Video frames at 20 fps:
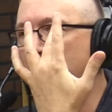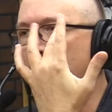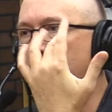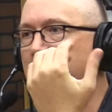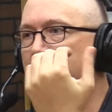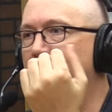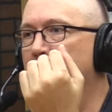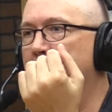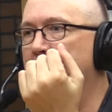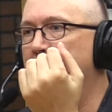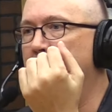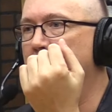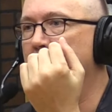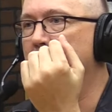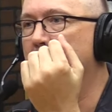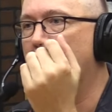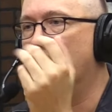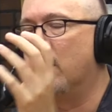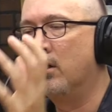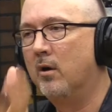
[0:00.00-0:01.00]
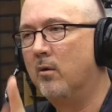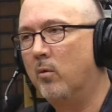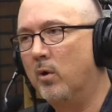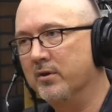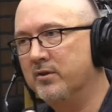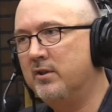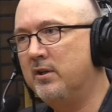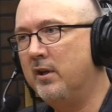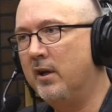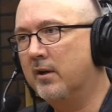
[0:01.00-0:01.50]
two millimeters
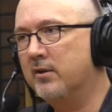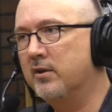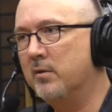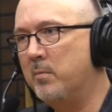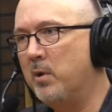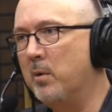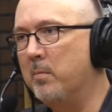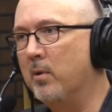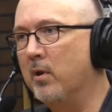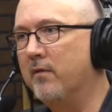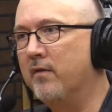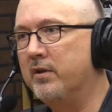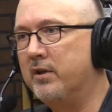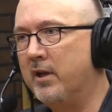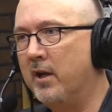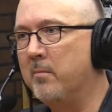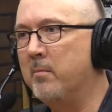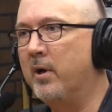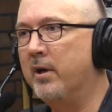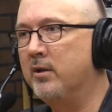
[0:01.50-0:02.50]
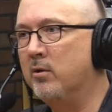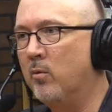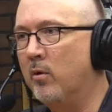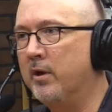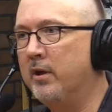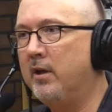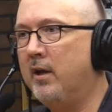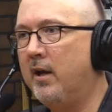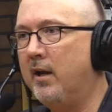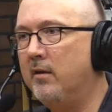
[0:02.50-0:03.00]
what's the exit pupil of a 10 by
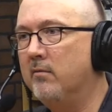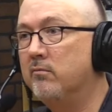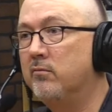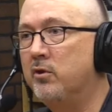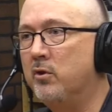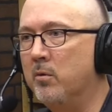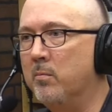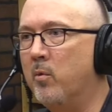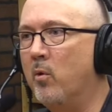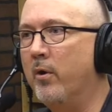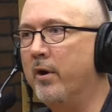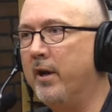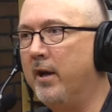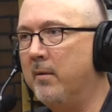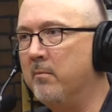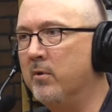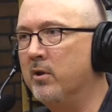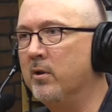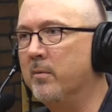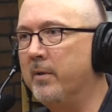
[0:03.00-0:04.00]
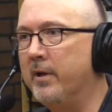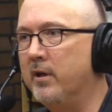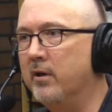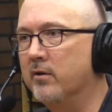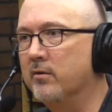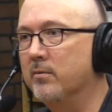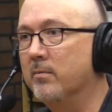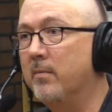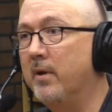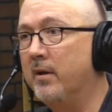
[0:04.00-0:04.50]
28 2.8
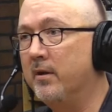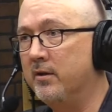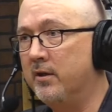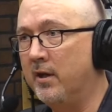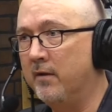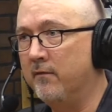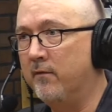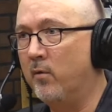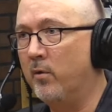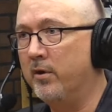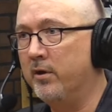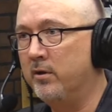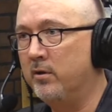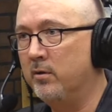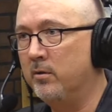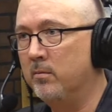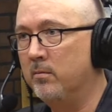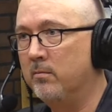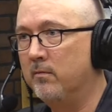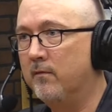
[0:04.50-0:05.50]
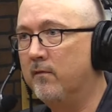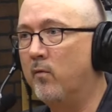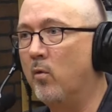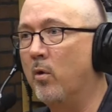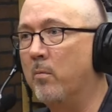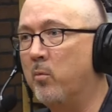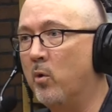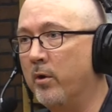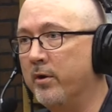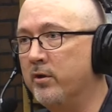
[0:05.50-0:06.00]
millimeters and a 1042
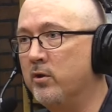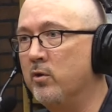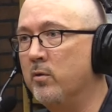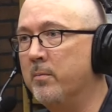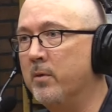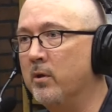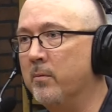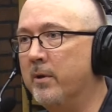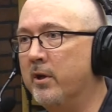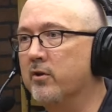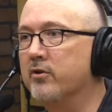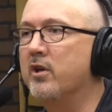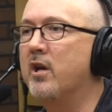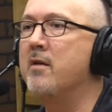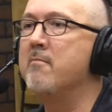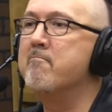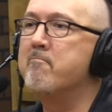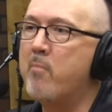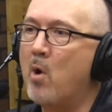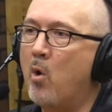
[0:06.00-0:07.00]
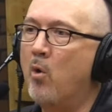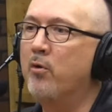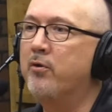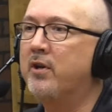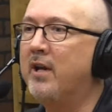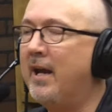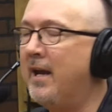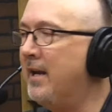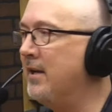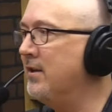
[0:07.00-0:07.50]
4.2 millimeters in
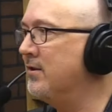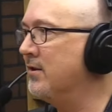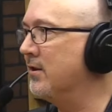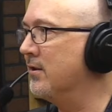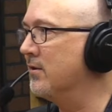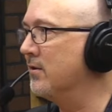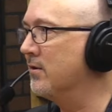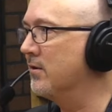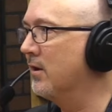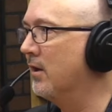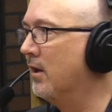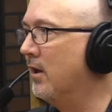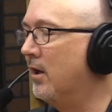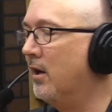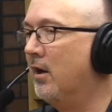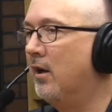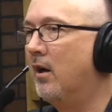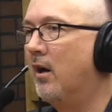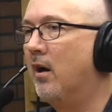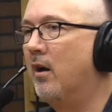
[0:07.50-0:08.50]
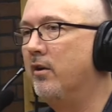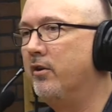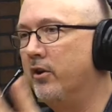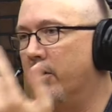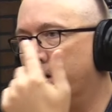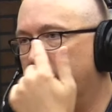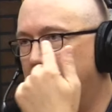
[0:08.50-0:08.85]
both cases you're